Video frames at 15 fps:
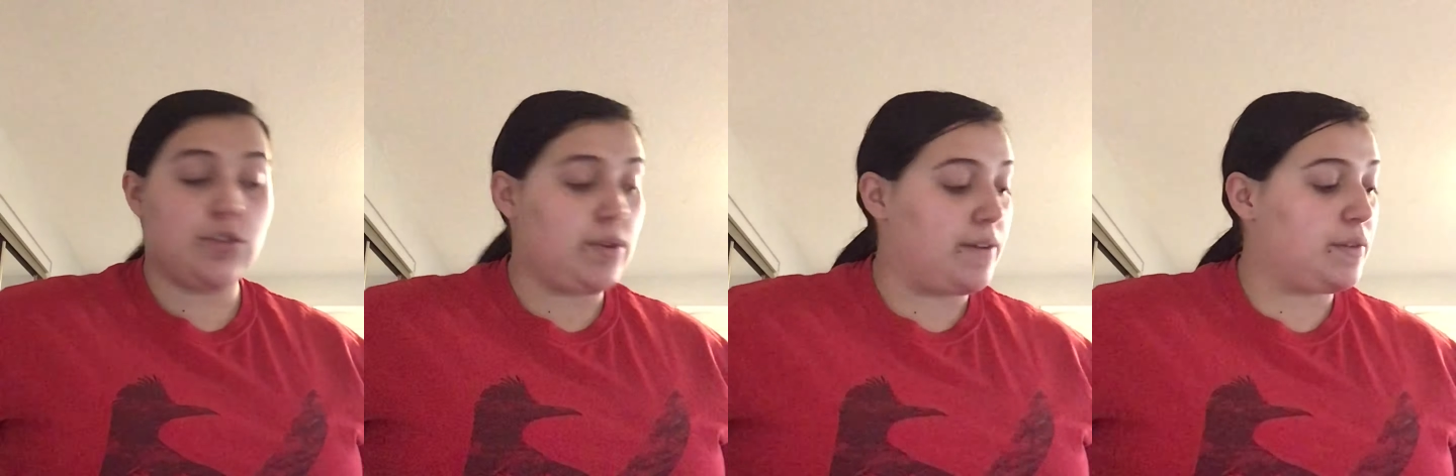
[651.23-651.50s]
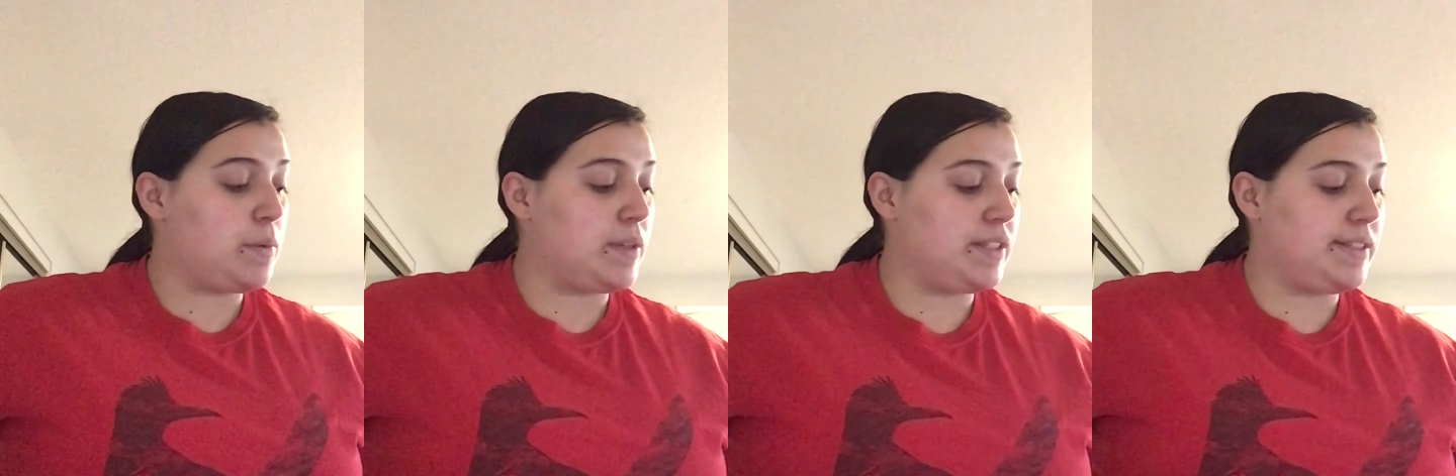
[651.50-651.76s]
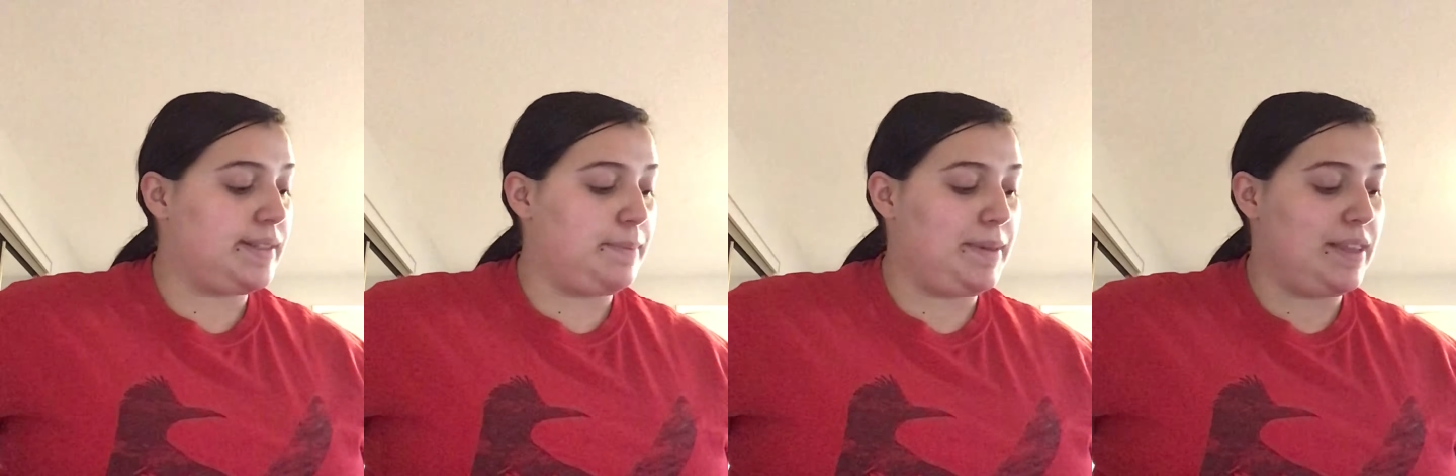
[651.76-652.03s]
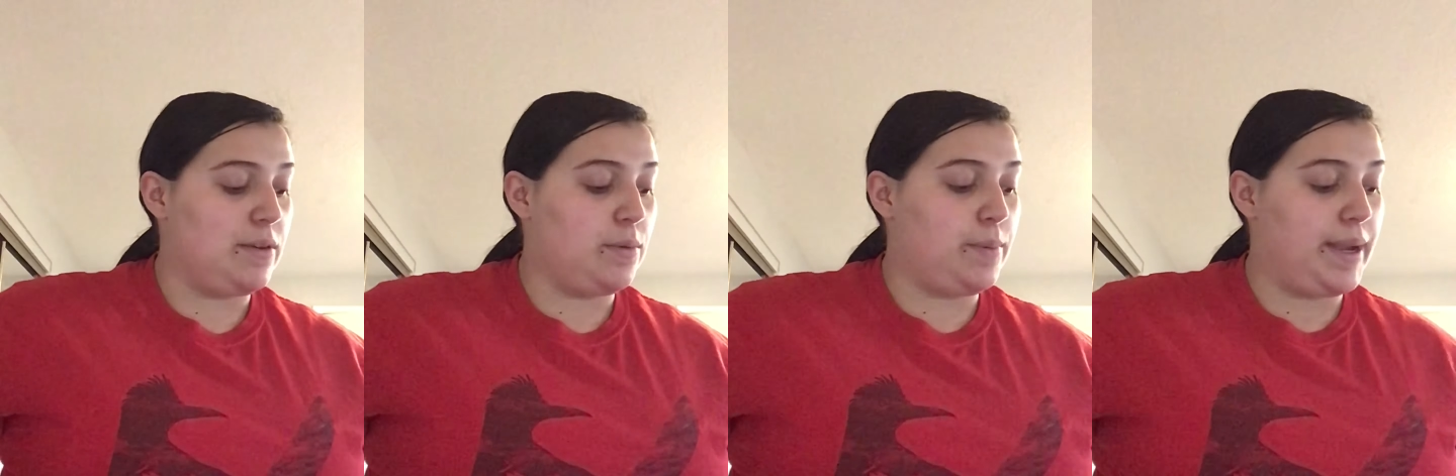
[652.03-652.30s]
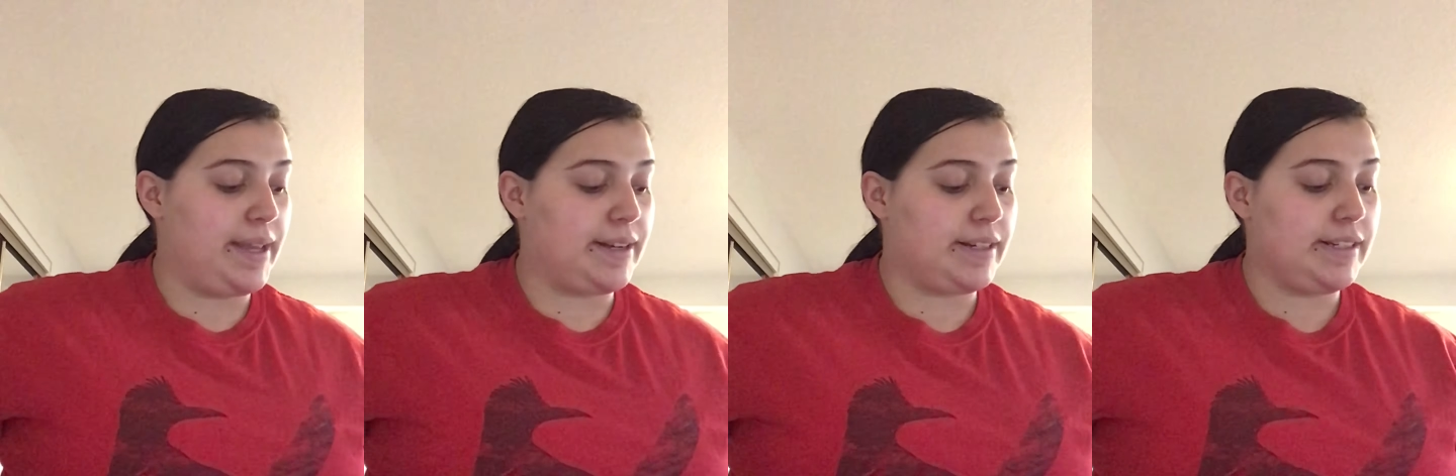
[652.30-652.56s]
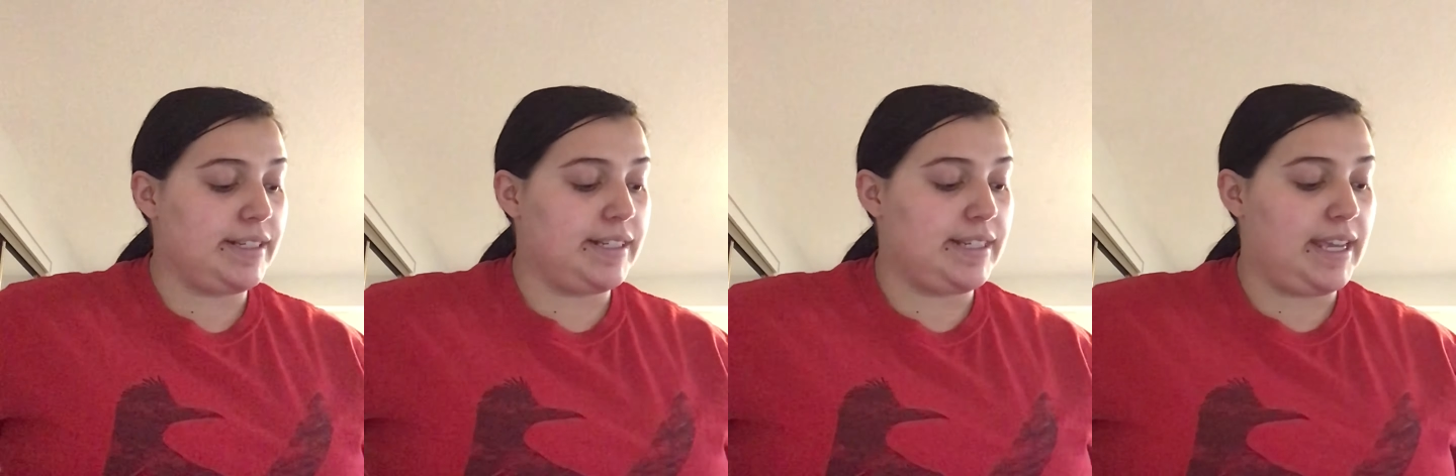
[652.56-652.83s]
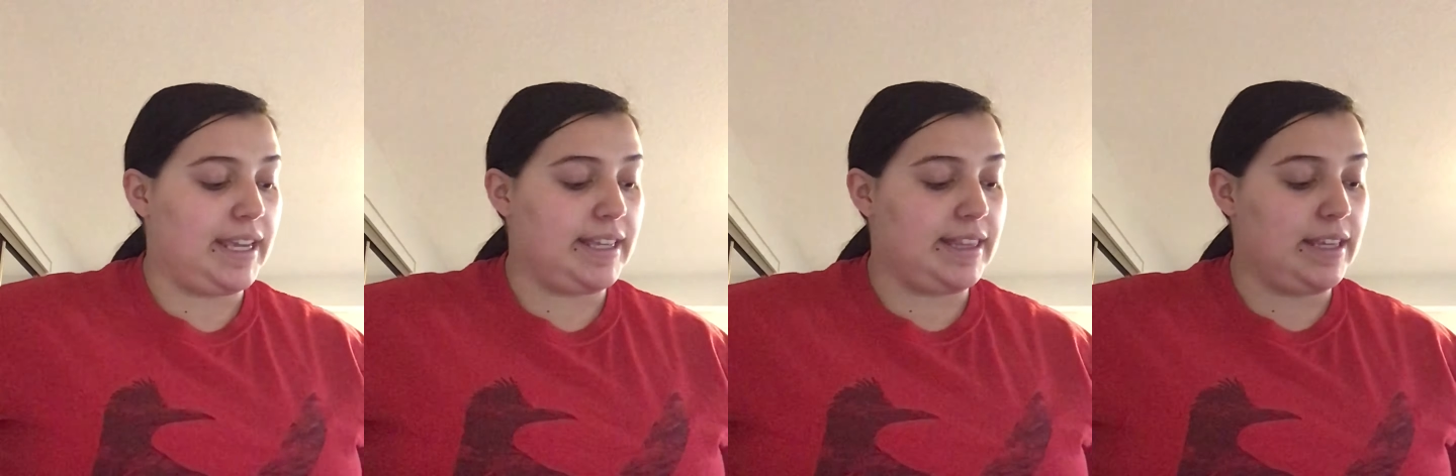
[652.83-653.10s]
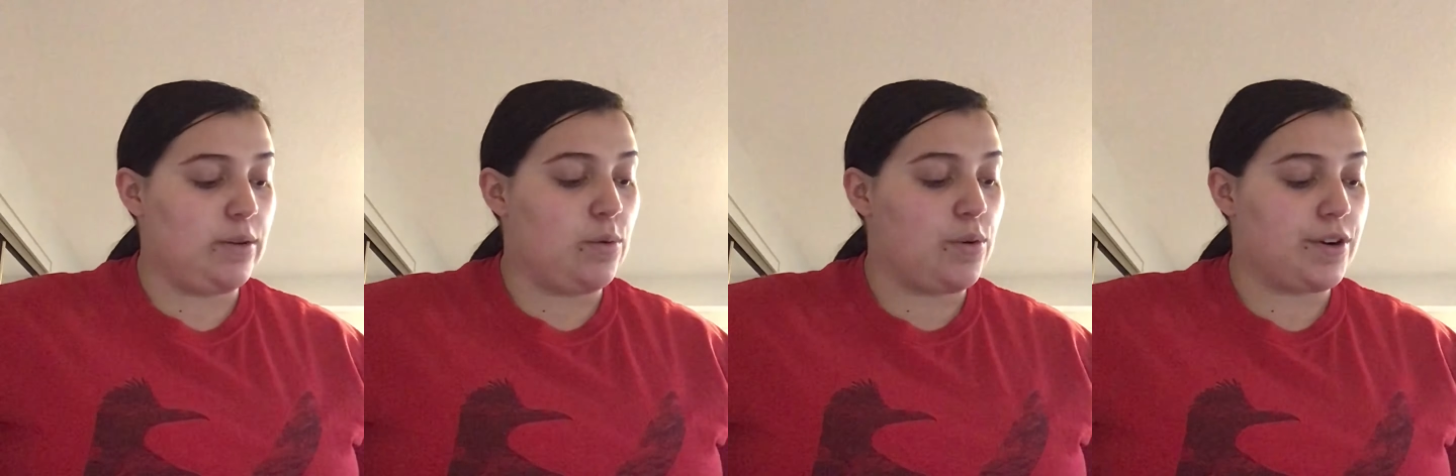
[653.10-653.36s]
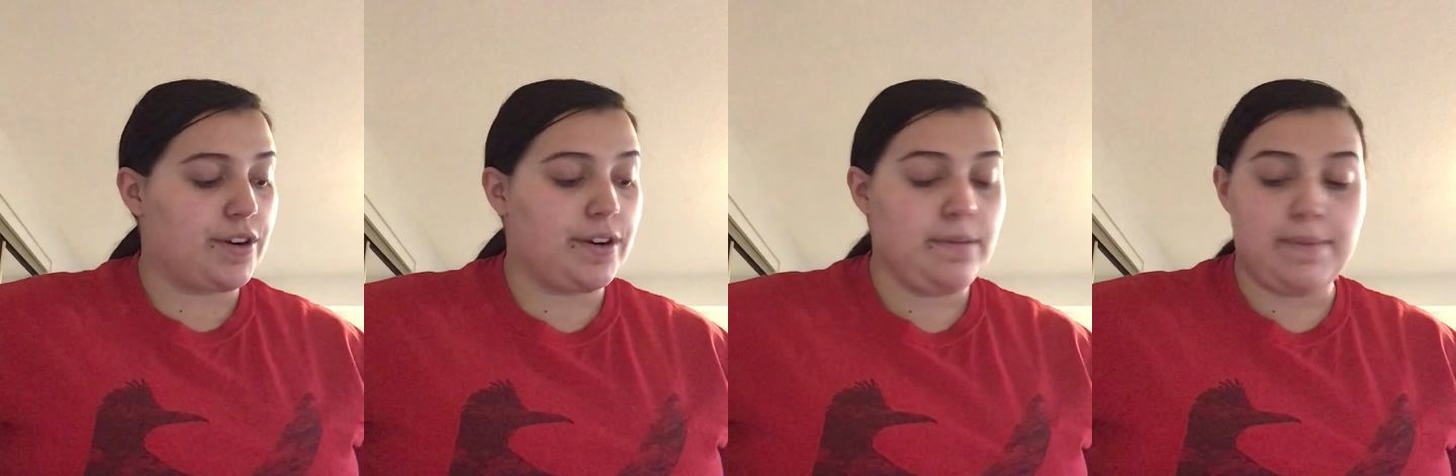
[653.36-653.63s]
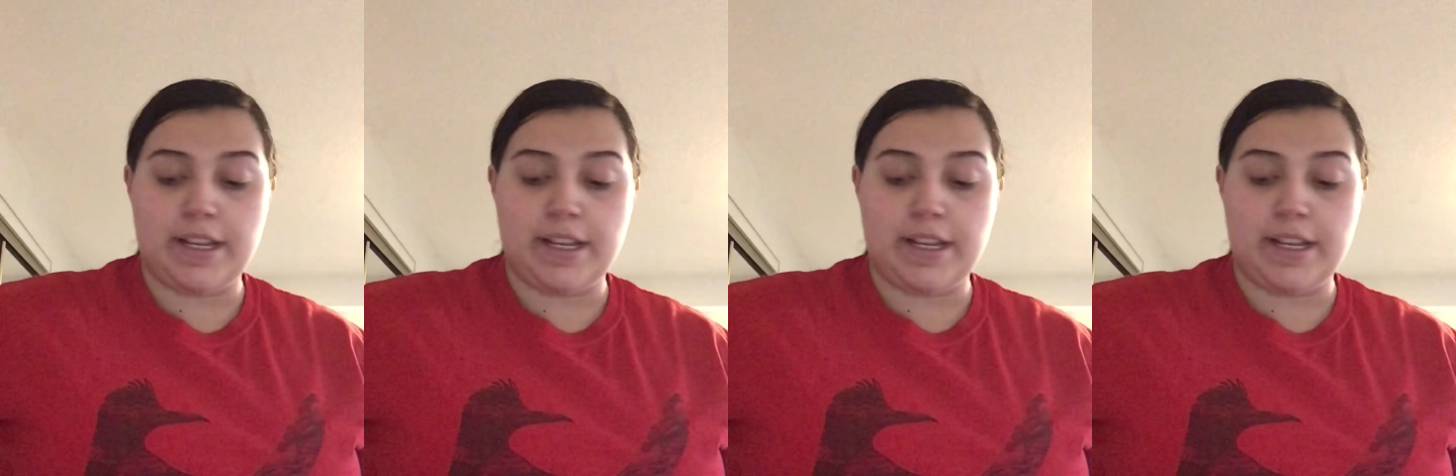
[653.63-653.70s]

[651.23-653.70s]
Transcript: Whoever wants to be the waiter to take the order,